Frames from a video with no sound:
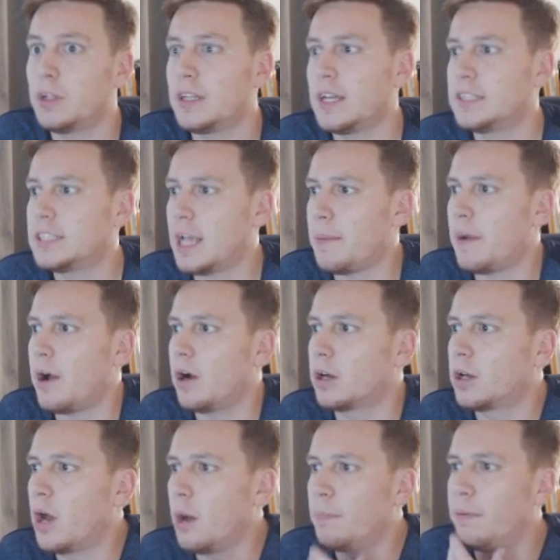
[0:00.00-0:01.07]
What did they say about
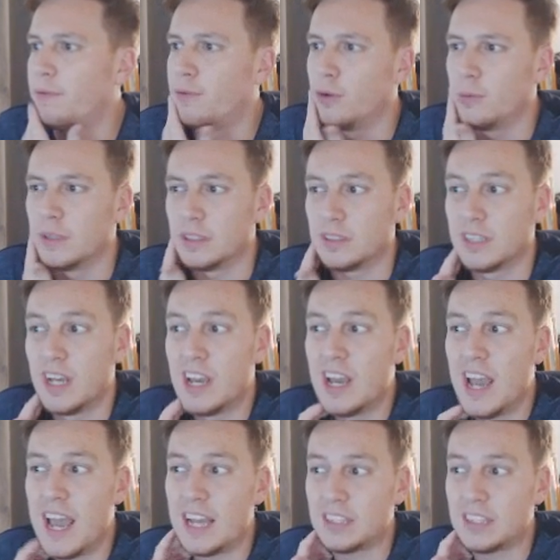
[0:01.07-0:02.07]
our cup performance?